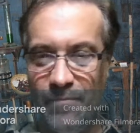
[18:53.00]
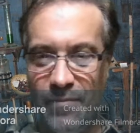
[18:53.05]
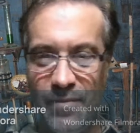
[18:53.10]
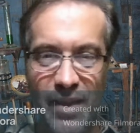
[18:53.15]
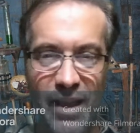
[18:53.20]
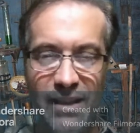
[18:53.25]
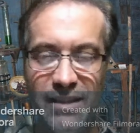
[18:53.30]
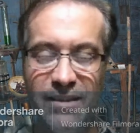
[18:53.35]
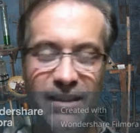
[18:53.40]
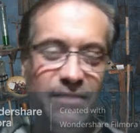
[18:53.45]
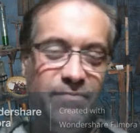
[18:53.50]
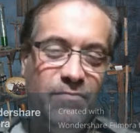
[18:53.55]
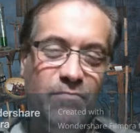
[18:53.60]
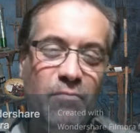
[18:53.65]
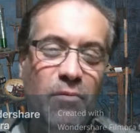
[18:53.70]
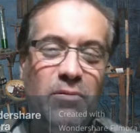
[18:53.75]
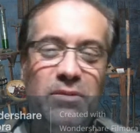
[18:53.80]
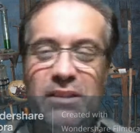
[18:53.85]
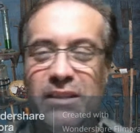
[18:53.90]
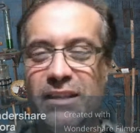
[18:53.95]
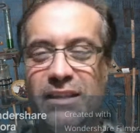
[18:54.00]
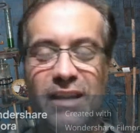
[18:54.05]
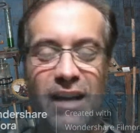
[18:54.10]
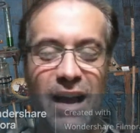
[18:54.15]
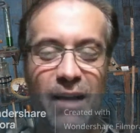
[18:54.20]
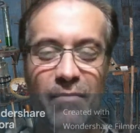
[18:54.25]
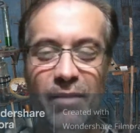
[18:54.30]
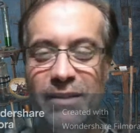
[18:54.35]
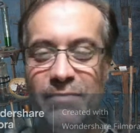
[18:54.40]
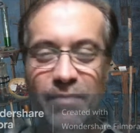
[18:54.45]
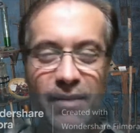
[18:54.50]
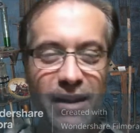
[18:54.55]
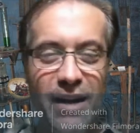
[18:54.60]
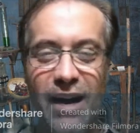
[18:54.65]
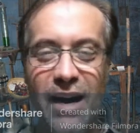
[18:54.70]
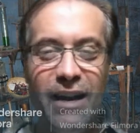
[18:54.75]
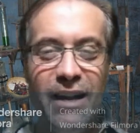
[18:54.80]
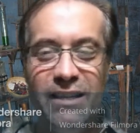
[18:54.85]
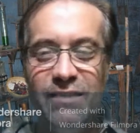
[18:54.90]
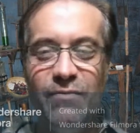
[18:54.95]
things, because most of the time, let's be
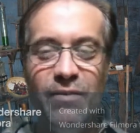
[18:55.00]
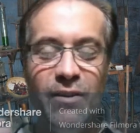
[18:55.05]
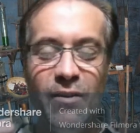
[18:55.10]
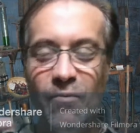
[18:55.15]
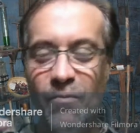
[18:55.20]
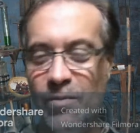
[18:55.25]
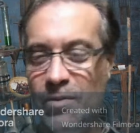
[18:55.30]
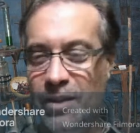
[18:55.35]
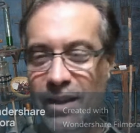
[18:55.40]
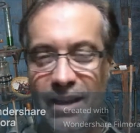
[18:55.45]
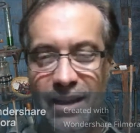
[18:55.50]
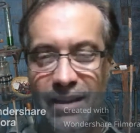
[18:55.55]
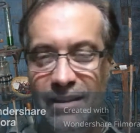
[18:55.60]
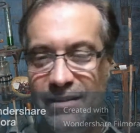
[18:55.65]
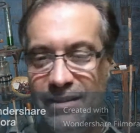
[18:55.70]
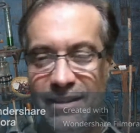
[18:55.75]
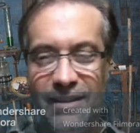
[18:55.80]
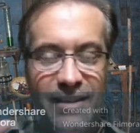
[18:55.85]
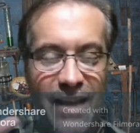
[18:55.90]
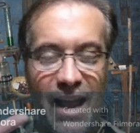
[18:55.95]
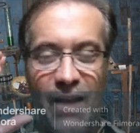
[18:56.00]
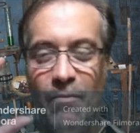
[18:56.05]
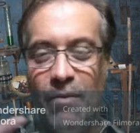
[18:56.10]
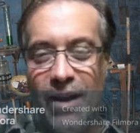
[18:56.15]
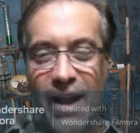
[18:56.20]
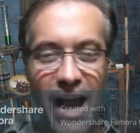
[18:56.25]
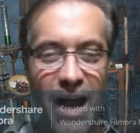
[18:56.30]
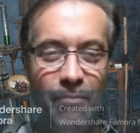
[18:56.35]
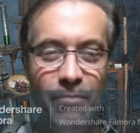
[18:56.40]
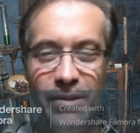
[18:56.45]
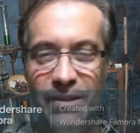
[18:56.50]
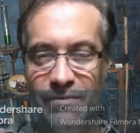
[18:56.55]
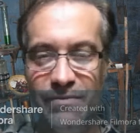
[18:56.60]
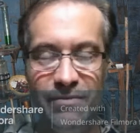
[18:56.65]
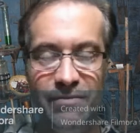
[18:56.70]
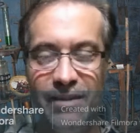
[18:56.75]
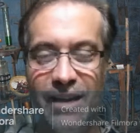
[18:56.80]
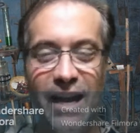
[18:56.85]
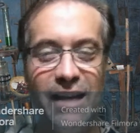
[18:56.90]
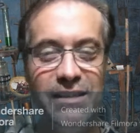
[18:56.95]
honest, we don't really say what happens when
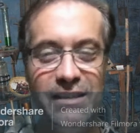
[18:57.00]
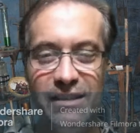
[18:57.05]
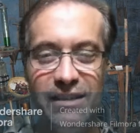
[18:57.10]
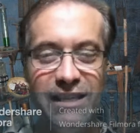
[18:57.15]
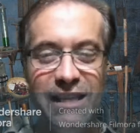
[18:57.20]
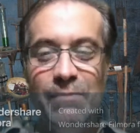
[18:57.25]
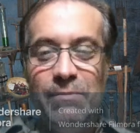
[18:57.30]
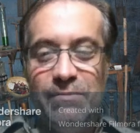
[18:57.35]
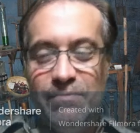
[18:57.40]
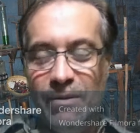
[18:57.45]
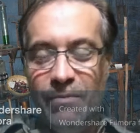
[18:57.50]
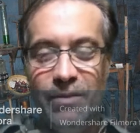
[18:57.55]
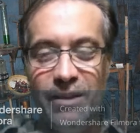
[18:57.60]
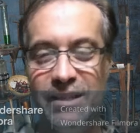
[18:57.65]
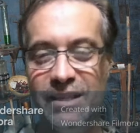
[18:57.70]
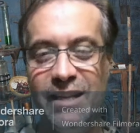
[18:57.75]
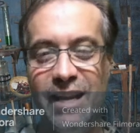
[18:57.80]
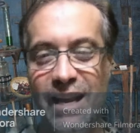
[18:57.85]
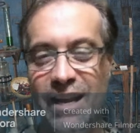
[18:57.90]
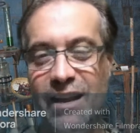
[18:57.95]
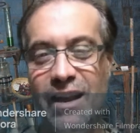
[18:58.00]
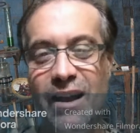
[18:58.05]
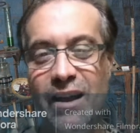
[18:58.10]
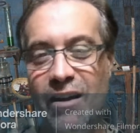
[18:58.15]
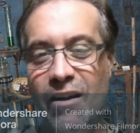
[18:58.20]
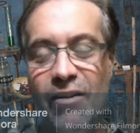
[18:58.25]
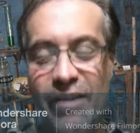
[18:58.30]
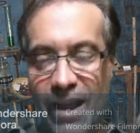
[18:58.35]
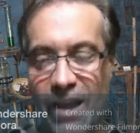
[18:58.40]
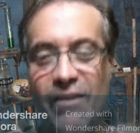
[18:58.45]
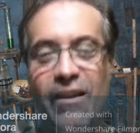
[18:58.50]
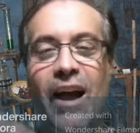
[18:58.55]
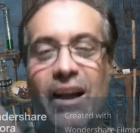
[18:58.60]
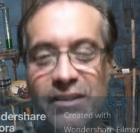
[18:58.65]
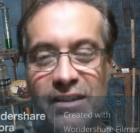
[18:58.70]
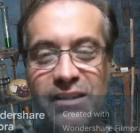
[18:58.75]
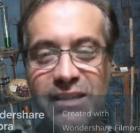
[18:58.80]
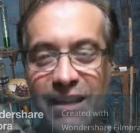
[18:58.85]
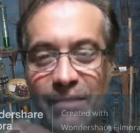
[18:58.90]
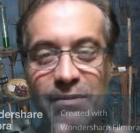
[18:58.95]
you cast a sleep spell. We just say, okay, you cast
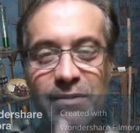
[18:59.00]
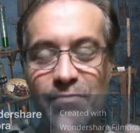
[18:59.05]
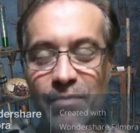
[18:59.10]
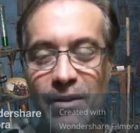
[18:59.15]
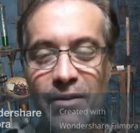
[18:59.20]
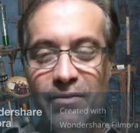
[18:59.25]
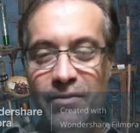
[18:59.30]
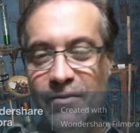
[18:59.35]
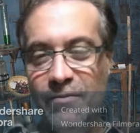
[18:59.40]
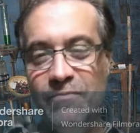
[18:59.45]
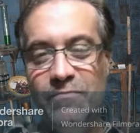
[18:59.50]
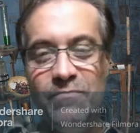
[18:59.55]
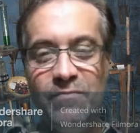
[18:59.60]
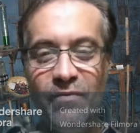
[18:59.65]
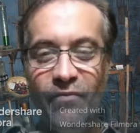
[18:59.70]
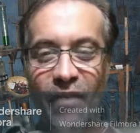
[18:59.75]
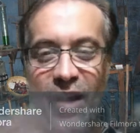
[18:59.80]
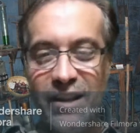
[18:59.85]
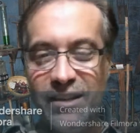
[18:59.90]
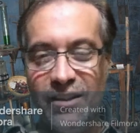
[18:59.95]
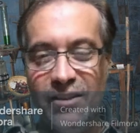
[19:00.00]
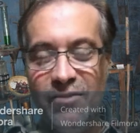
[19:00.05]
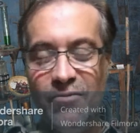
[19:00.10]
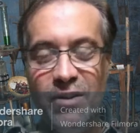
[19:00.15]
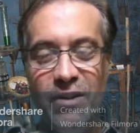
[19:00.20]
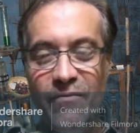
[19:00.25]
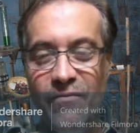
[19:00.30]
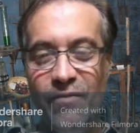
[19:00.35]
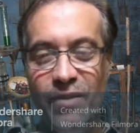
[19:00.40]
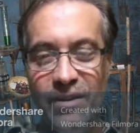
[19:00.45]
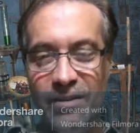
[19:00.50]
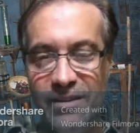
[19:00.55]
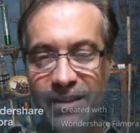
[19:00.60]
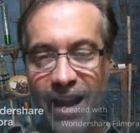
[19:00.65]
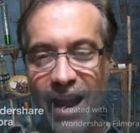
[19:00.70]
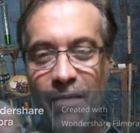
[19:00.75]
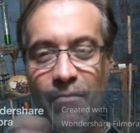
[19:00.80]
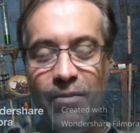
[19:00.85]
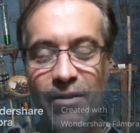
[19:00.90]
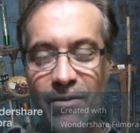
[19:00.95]
a sleep spell, you affects a 30-foot
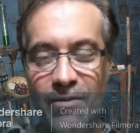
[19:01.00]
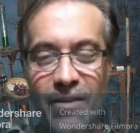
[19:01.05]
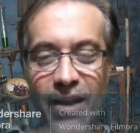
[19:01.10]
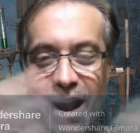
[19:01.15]
diameter